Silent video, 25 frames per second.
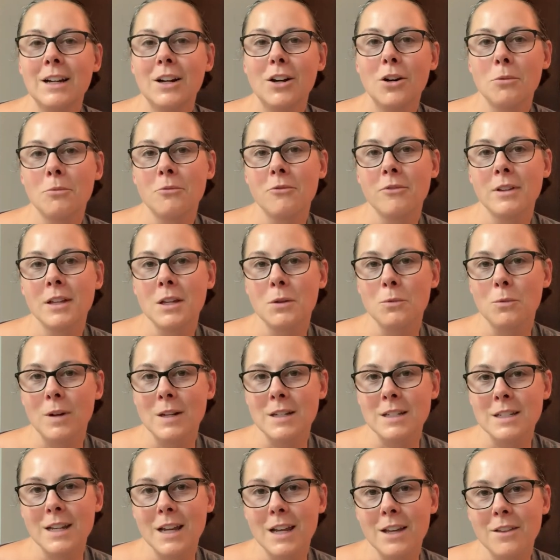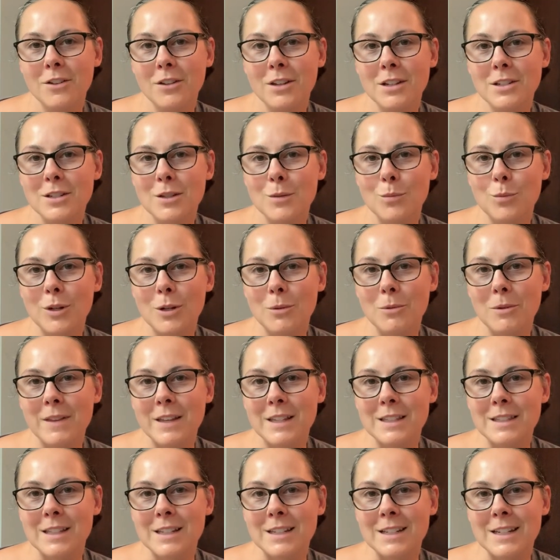Hopefully one day they'll get to the point where
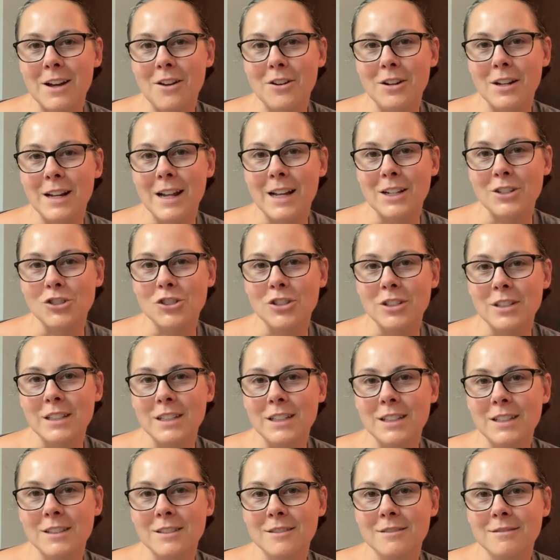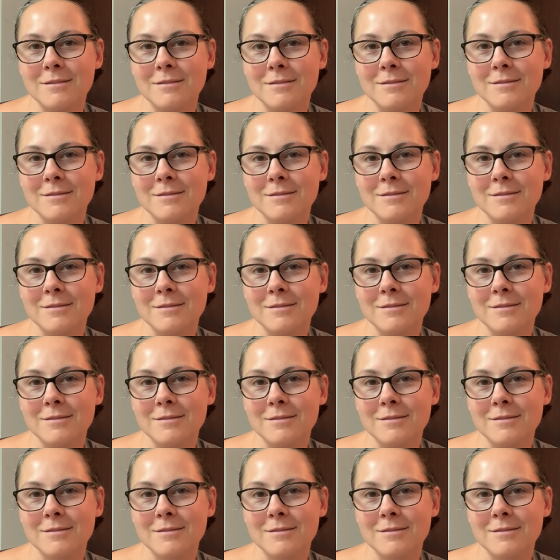they sit down and actually